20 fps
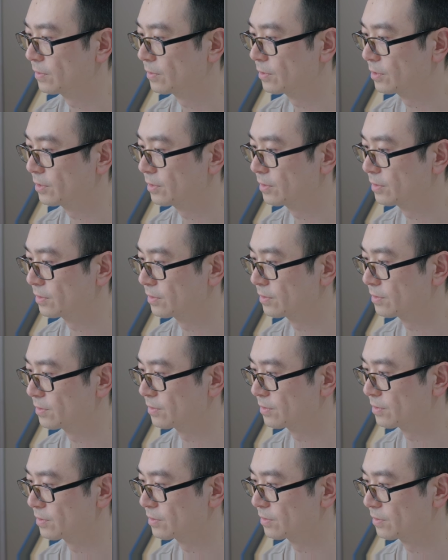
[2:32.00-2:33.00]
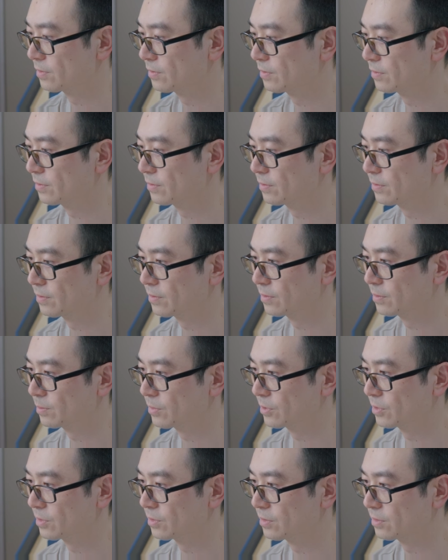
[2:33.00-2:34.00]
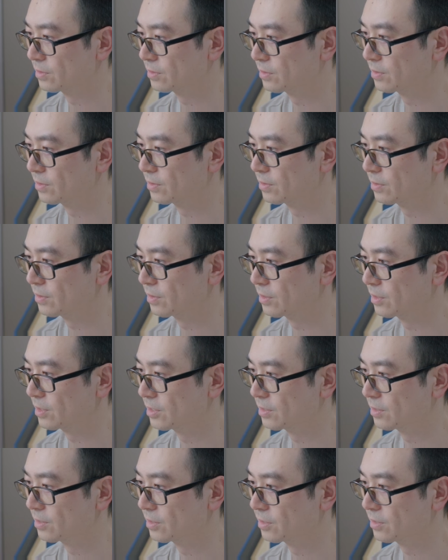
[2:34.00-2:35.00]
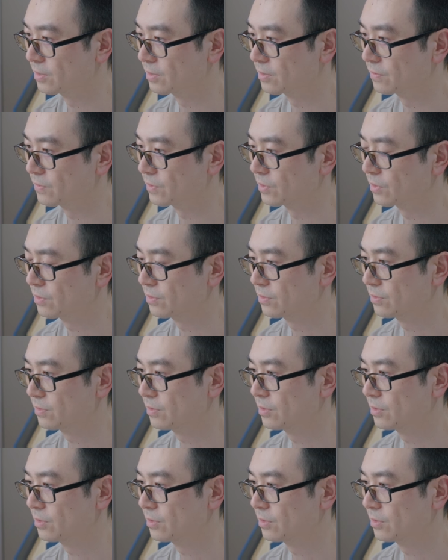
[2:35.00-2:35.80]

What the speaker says: let's just pick a latest video.